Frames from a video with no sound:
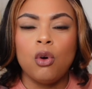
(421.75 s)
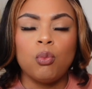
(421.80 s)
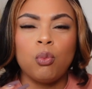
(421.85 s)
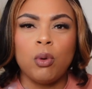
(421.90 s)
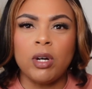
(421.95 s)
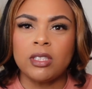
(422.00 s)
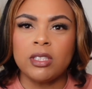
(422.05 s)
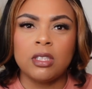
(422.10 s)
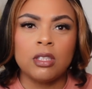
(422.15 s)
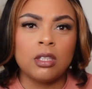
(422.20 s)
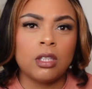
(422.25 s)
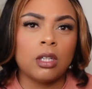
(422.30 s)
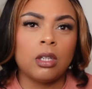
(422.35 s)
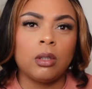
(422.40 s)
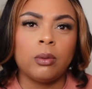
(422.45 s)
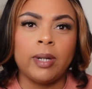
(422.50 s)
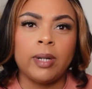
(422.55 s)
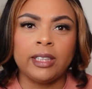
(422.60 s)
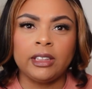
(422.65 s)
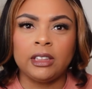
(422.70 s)
wasn't the
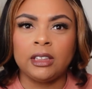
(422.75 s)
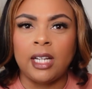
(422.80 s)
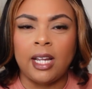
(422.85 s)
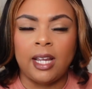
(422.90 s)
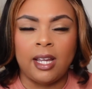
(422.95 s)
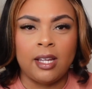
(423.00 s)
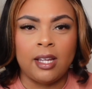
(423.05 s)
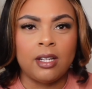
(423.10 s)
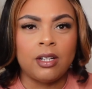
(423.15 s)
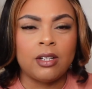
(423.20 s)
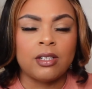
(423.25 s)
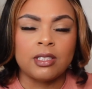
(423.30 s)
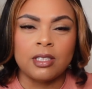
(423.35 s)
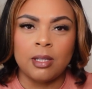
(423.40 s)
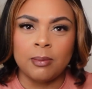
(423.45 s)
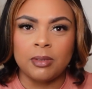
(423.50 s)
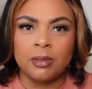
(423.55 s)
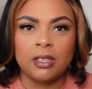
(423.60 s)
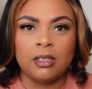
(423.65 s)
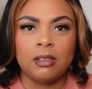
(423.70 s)
correct shade or
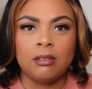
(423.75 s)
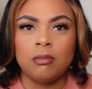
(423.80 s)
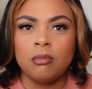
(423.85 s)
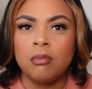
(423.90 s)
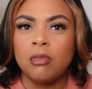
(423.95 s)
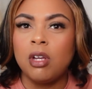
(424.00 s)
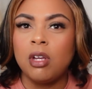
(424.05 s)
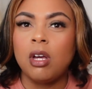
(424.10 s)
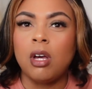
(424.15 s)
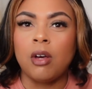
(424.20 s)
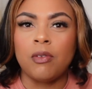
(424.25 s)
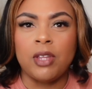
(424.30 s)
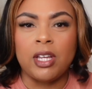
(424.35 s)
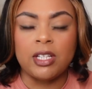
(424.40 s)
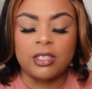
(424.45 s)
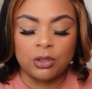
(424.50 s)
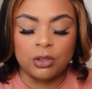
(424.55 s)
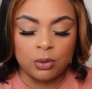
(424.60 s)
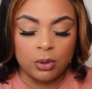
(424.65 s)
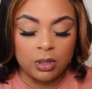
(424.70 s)
something of
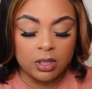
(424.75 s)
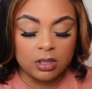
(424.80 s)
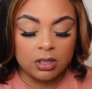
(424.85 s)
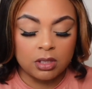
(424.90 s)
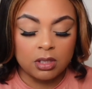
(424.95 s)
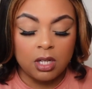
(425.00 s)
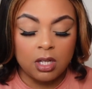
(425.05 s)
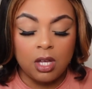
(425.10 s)
that sort.